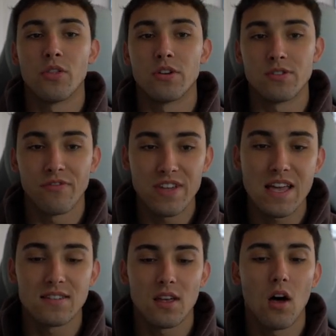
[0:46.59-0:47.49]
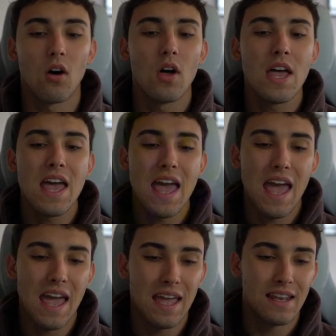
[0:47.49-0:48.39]
There's a VSL
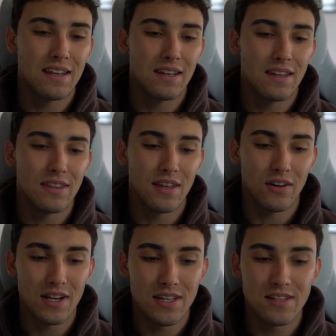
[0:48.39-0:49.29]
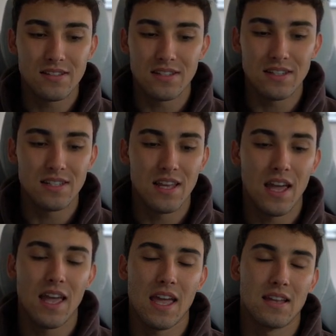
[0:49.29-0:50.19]
and there is
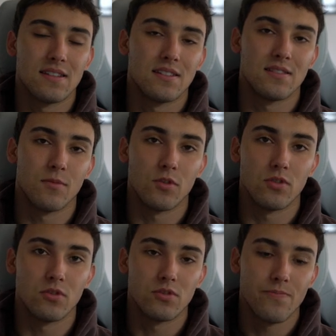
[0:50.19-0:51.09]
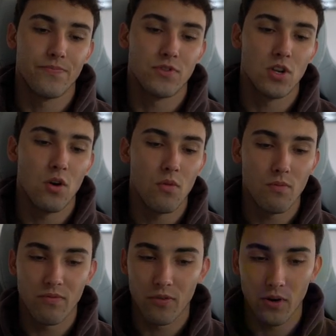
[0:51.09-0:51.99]
CTA and testimonials. So
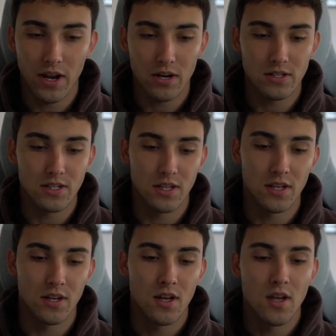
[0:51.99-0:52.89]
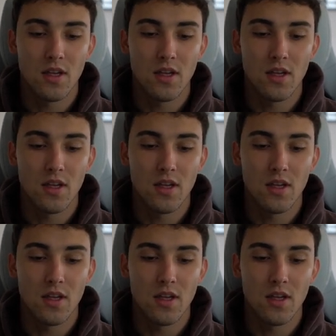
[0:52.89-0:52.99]
full guarantee.